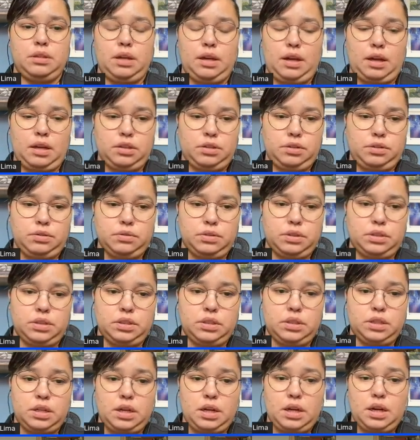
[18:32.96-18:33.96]
end
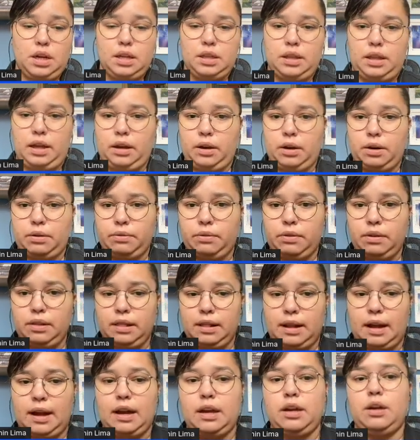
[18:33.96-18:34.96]
users that can
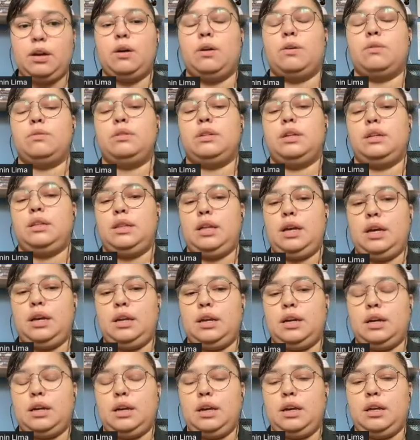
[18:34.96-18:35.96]
rely on the
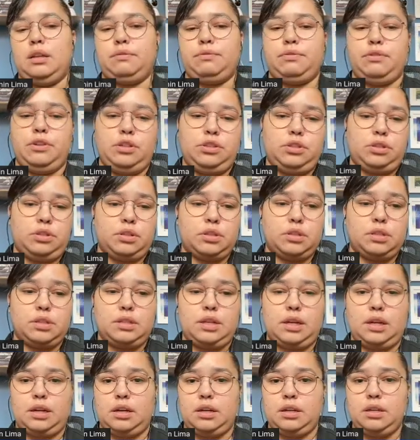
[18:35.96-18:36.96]
data and features
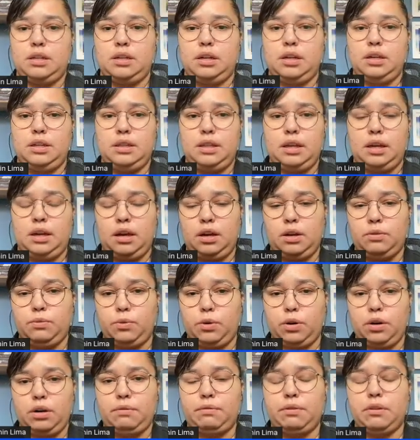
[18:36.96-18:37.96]
that in the
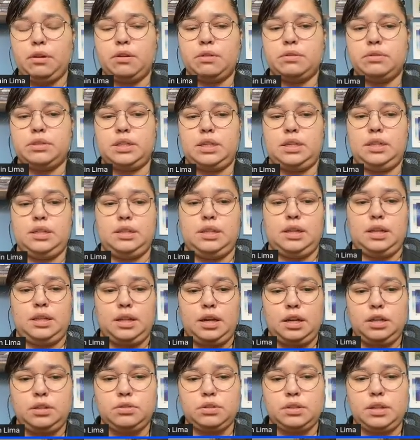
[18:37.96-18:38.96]
workflows in the
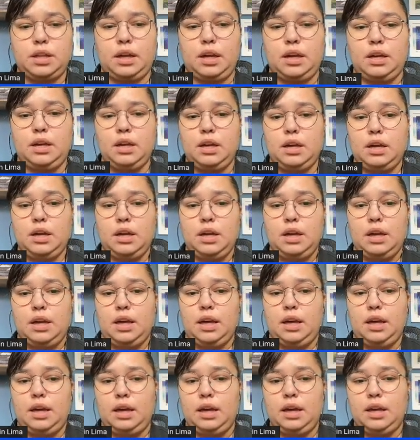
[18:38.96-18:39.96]
day-to-day,
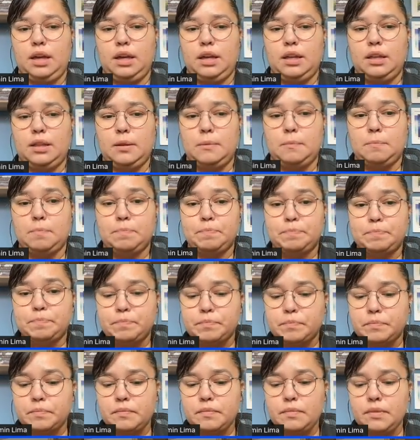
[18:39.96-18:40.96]
and
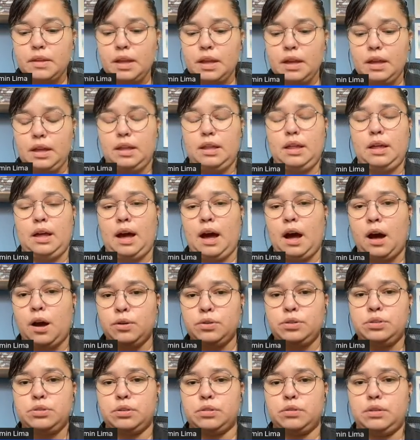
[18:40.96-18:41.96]

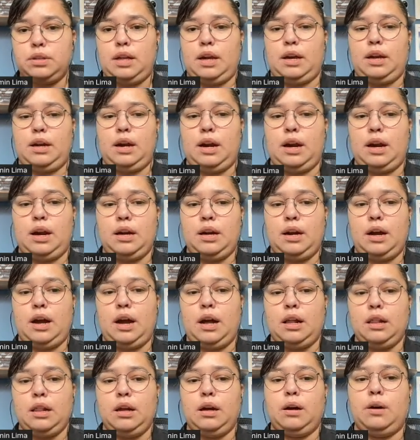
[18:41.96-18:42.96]
also they are
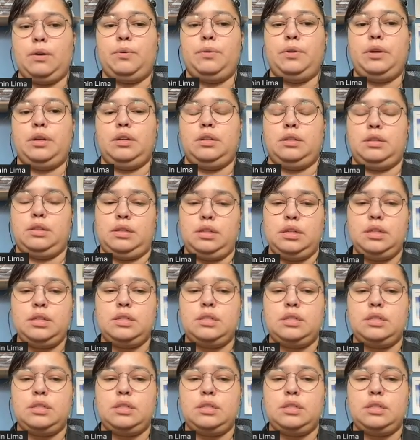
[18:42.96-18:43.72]
allowing these